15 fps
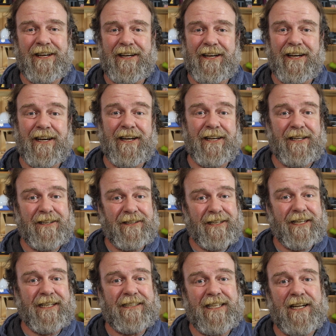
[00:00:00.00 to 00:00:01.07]
Uh,
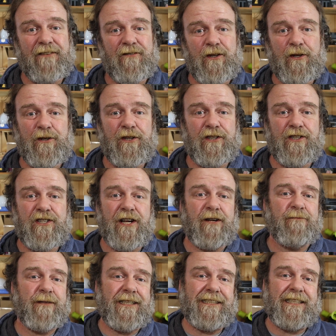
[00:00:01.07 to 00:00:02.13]
like I said, if you're new to the
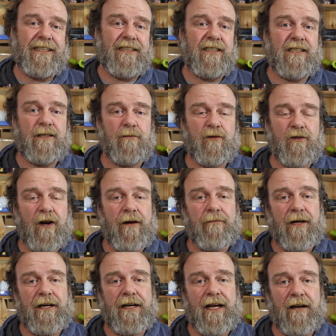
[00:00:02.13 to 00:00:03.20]
channel, please hit the subscribe
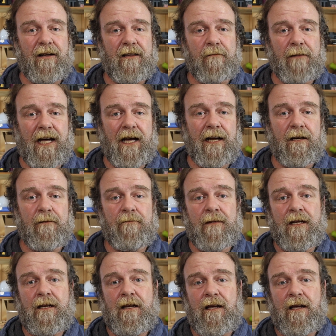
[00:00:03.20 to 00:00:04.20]
button down on the bottom.